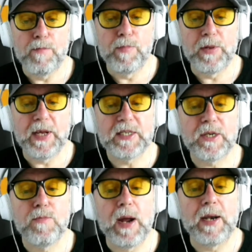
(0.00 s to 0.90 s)
But these
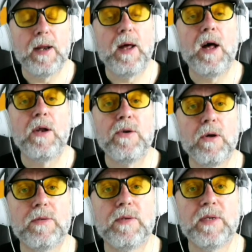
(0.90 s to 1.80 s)
two men are
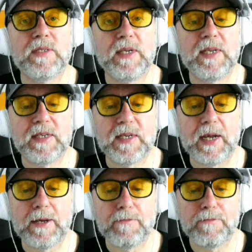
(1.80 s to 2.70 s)
not statistic.